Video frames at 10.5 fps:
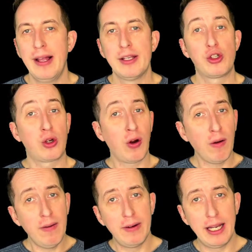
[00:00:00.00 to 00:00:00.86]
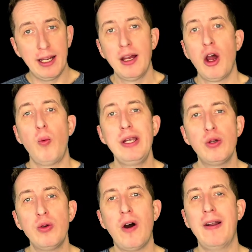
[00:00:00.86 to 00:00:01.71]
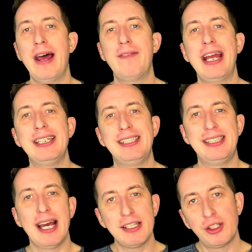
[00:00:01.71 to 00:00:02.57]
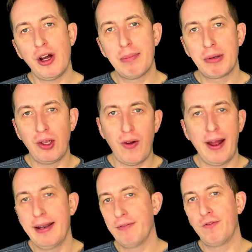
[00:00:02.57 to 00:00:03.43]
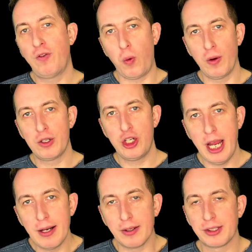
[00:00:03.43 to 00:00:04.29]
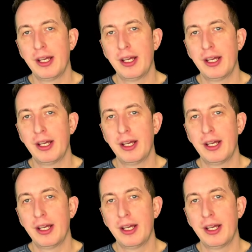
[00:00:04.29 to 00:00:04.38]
So currently, we do not have a desktop client for channels.